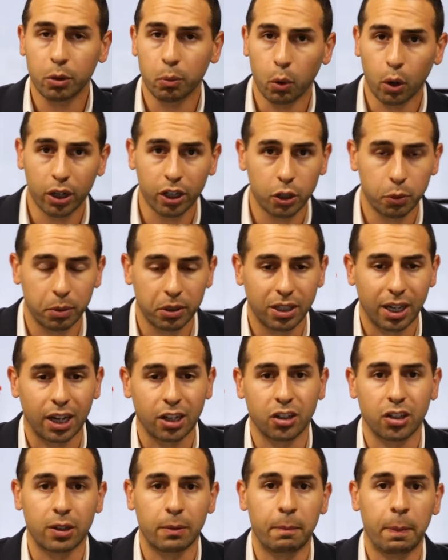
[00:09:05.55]
your mortgage
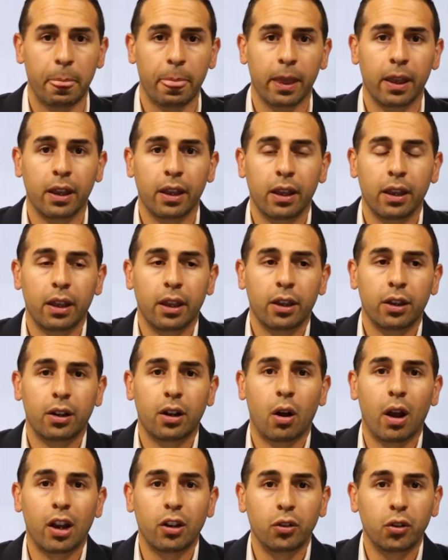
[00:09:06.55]
protection,
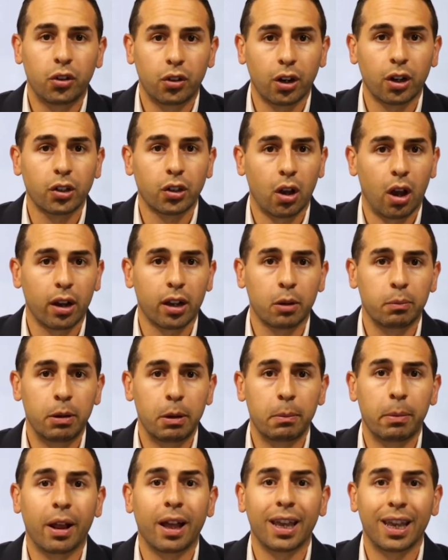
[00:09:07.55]
and you start talking to
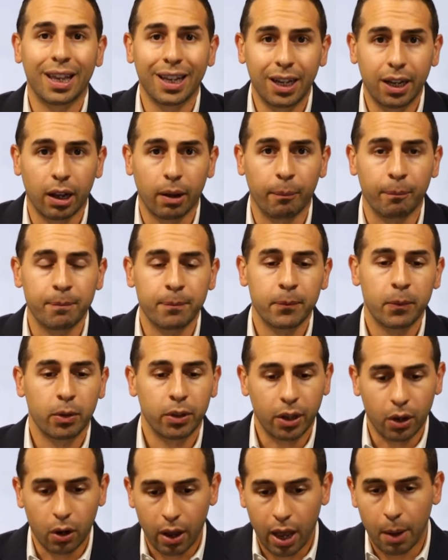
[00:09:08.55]
people about income,
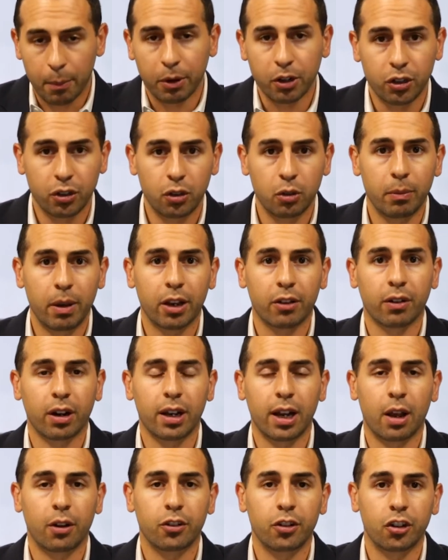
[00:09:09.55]
how much do you make right
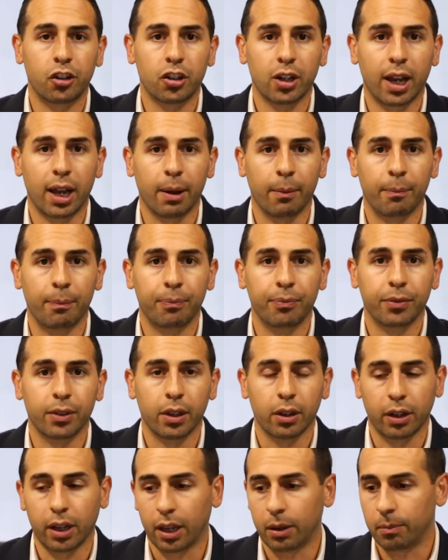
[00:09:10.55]
now at your job?
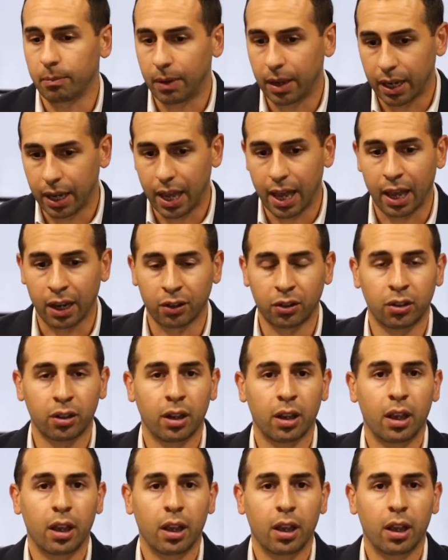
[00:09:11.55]
Okay, make X.